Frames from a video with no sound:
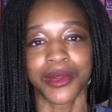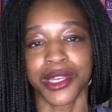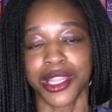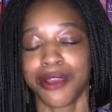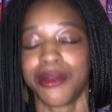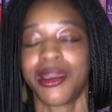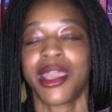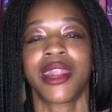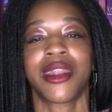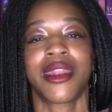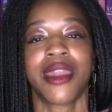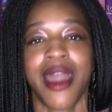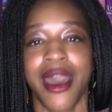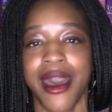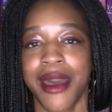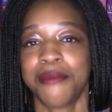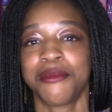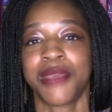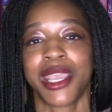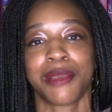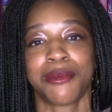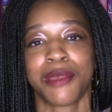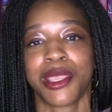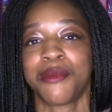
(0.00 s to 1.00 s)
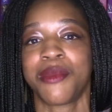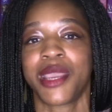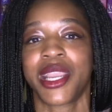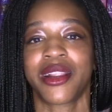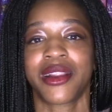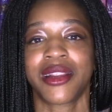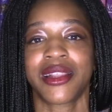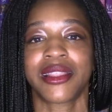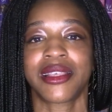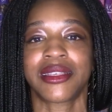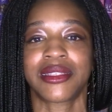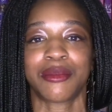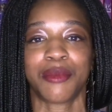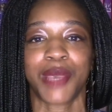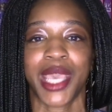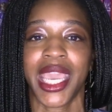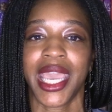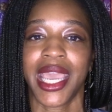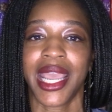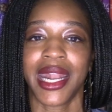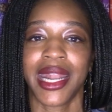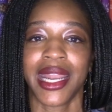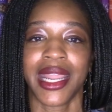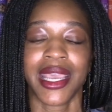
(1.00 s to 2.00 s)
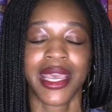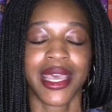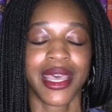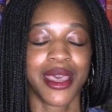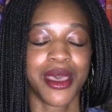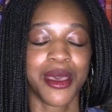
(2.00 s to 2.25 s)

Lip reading: and you cannot make me marry this man.